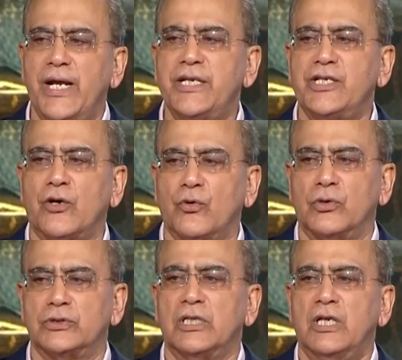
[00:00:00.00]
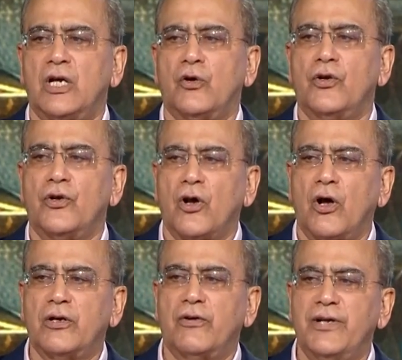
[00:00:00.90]
to 18-year-olds could
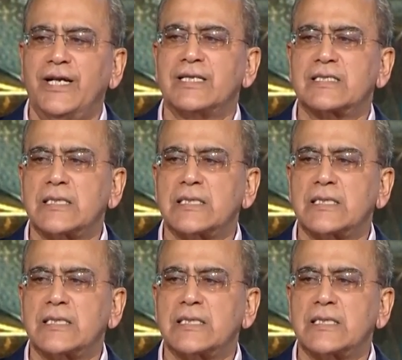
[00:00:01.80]
not read